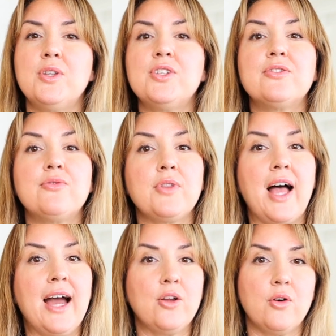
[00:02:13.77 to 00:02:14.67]
which is
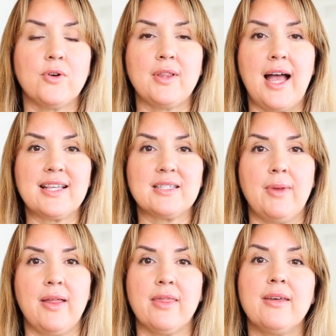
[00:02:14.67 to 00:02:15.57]
flat over last
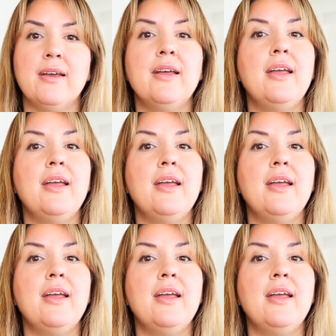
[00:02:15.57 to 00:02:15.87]
month,